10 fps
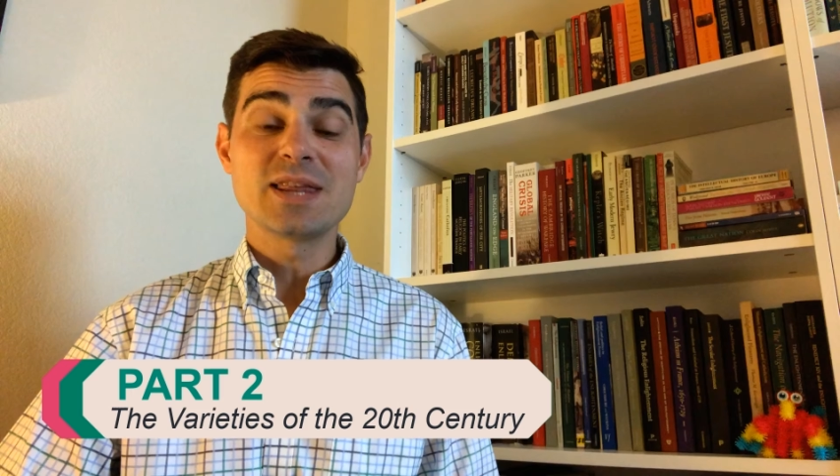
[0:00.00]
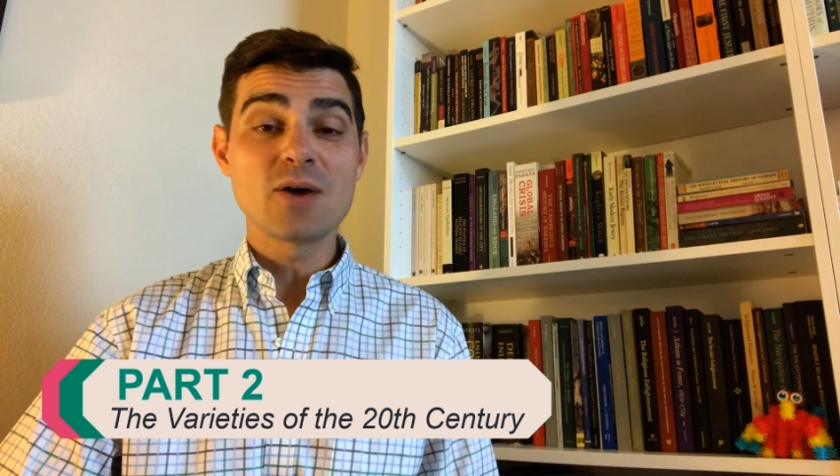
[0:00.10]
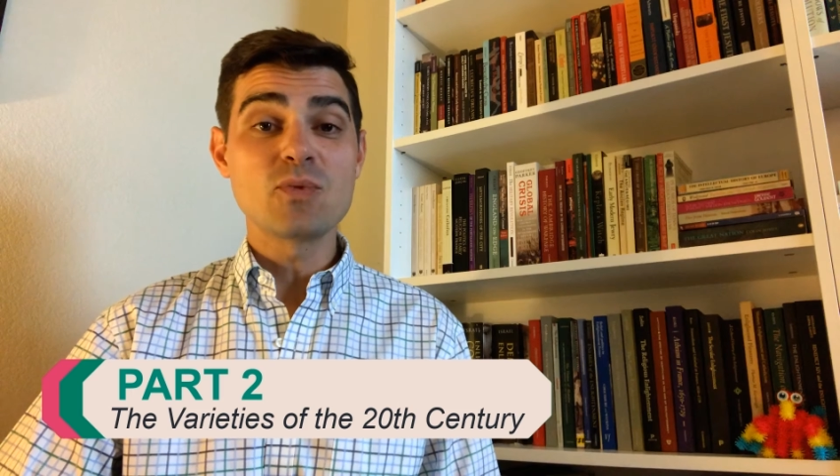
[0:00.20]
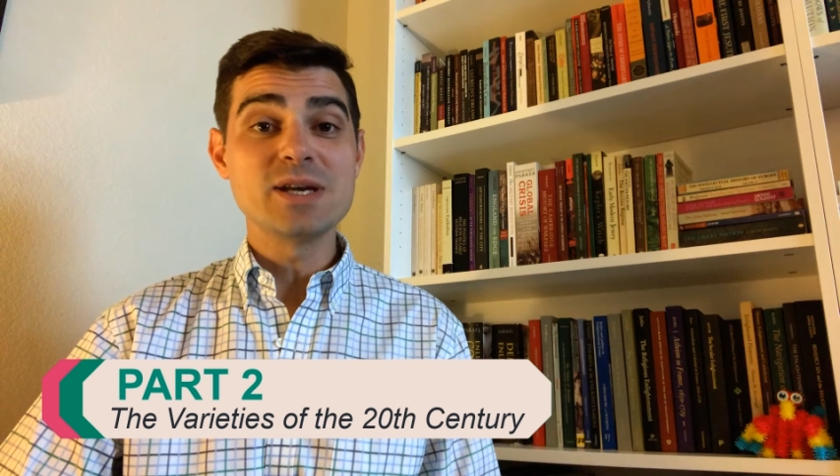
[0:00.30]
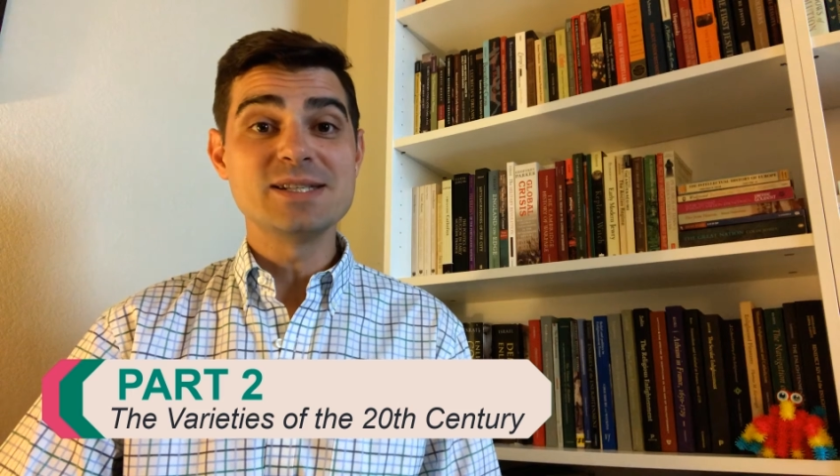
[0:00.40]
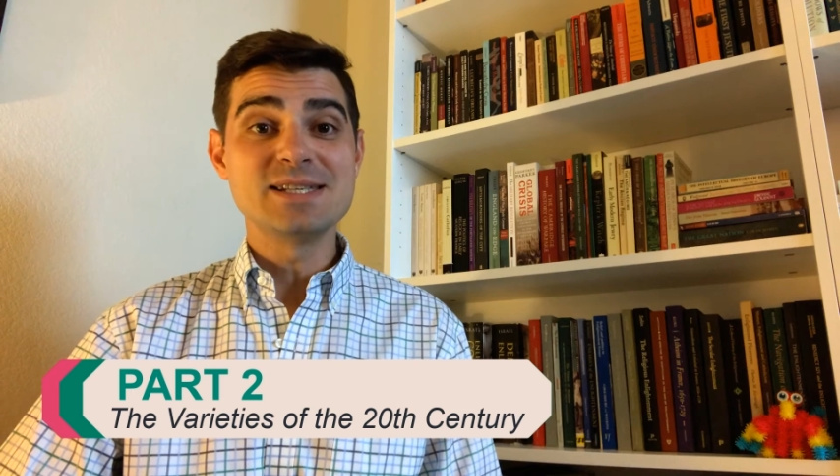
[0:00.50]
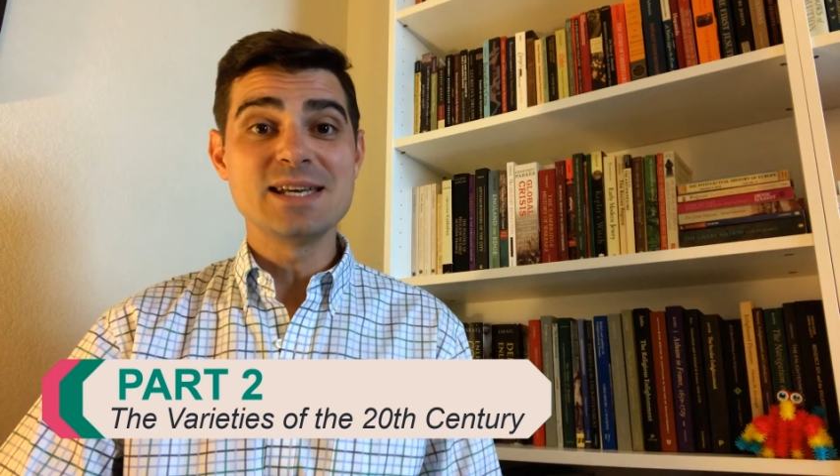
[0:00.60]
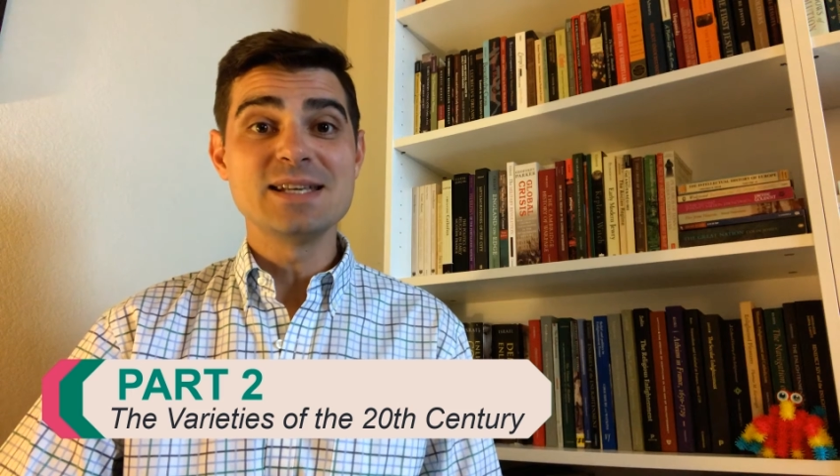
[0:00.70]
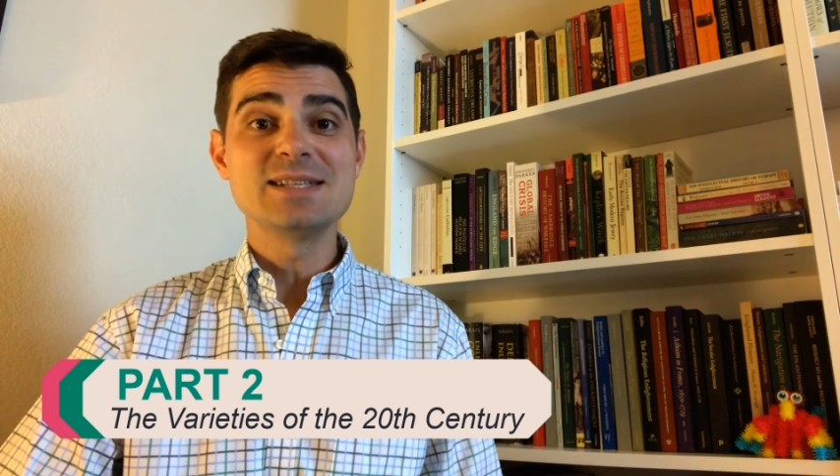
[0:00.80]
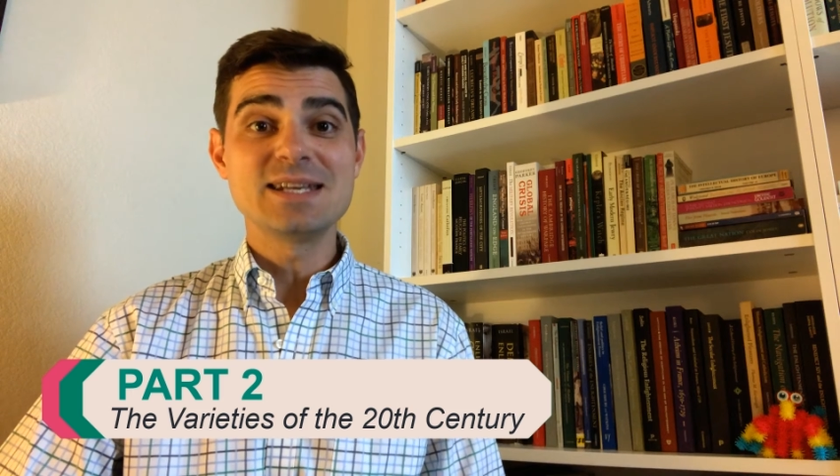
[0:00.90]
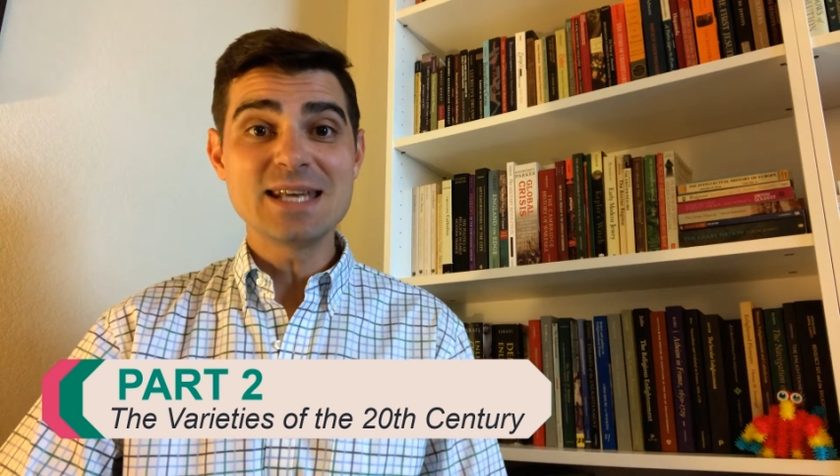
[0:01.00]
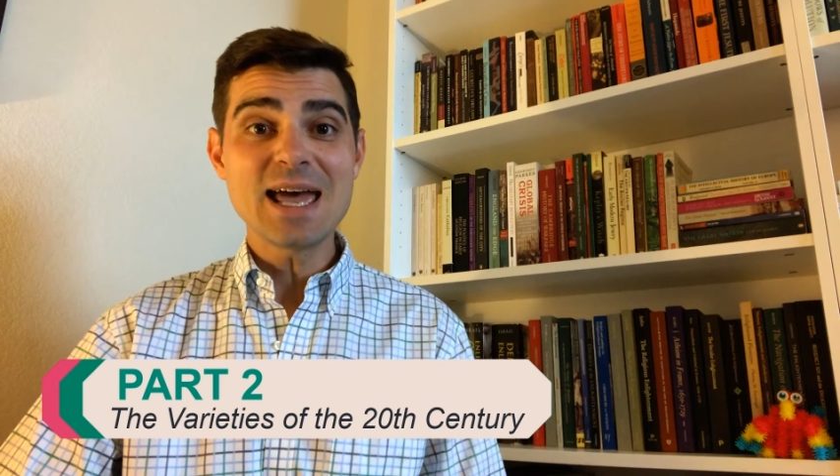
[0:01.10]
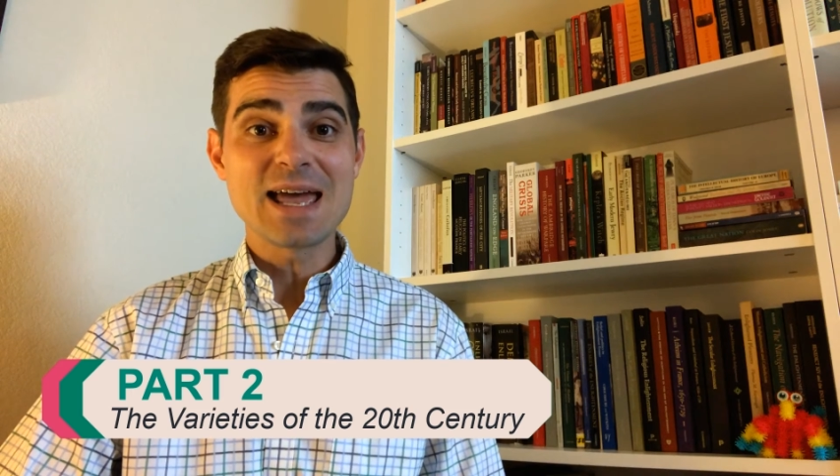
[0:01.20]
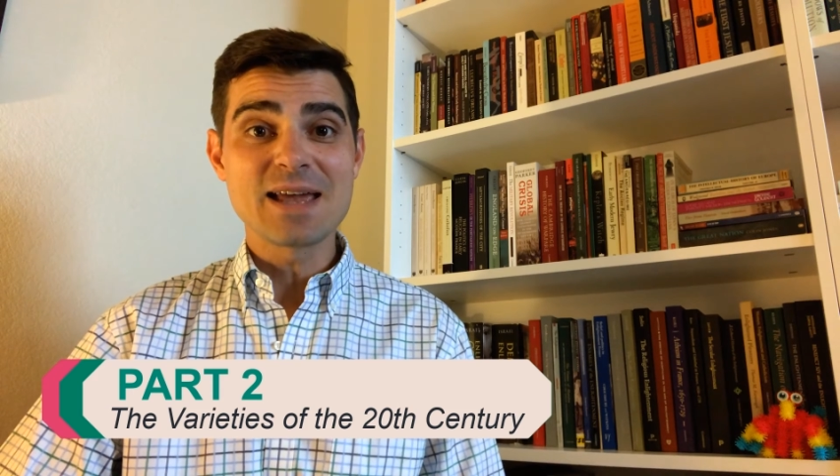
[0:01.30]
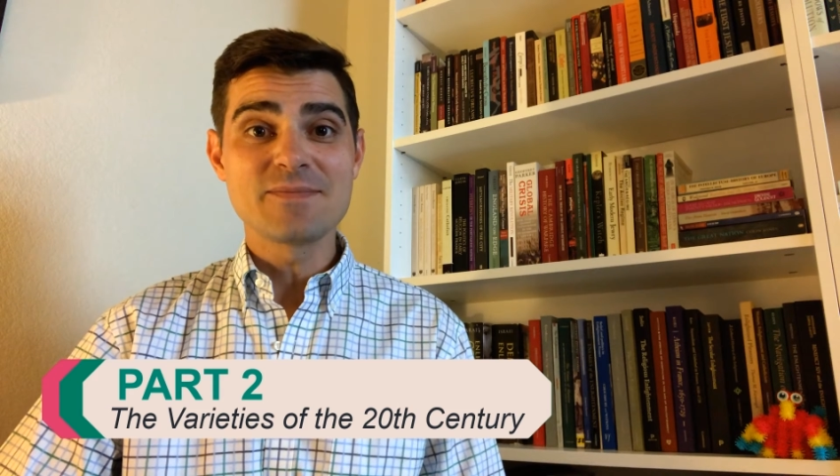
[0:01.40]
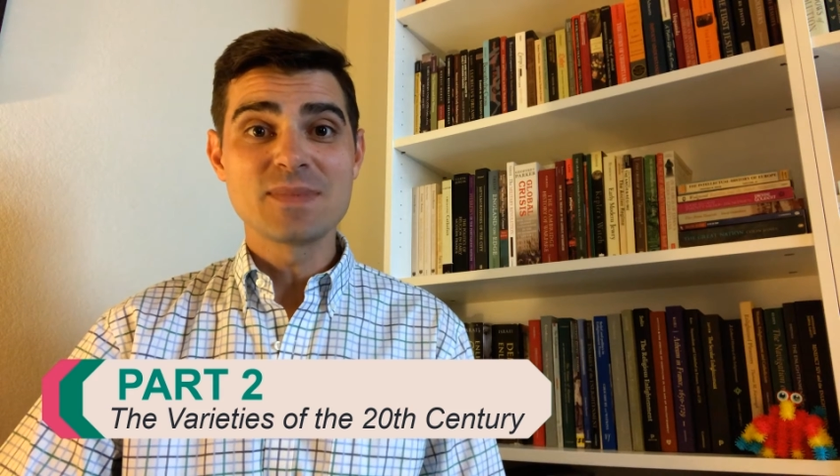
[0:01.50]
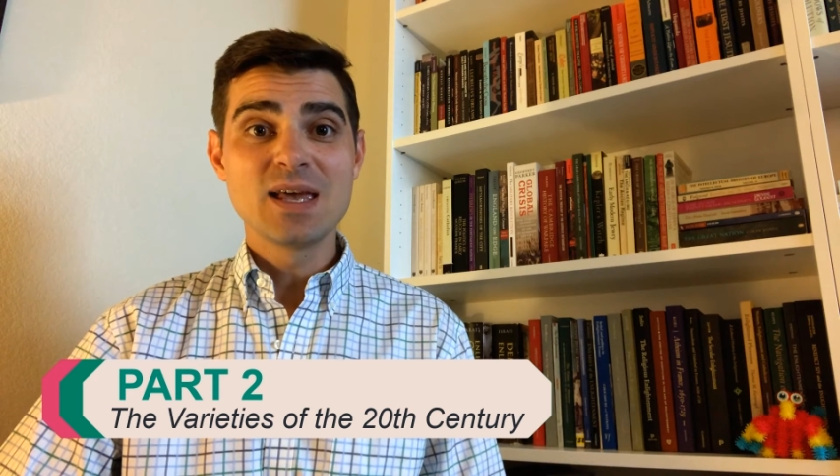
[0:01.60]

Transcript: that we see today.